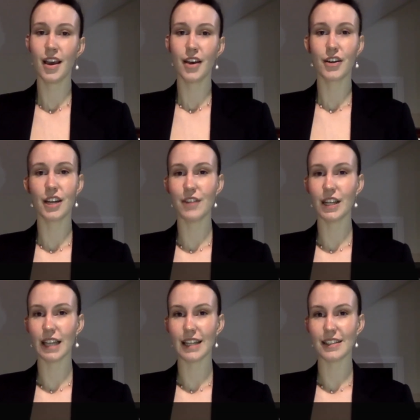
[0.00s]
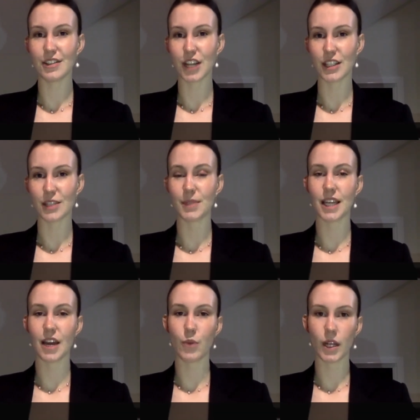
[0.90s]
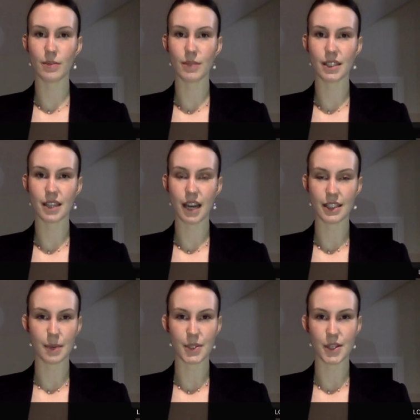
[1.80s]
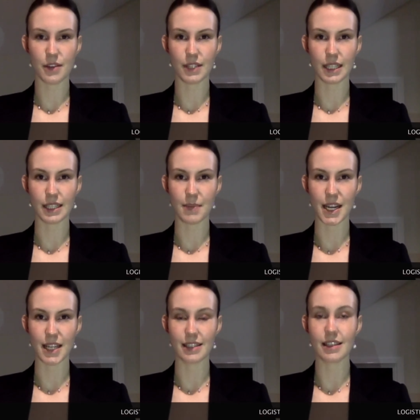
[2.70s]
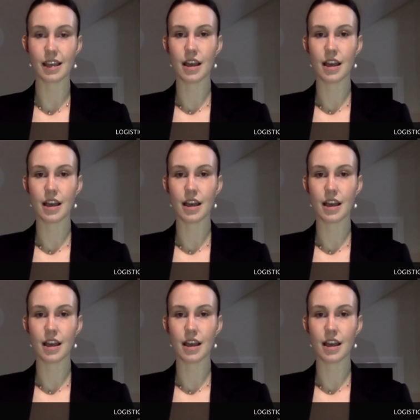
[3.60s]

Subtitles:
Good evening, ladies and gentlemen, and welcome to tonight's episode of 60 Minutes.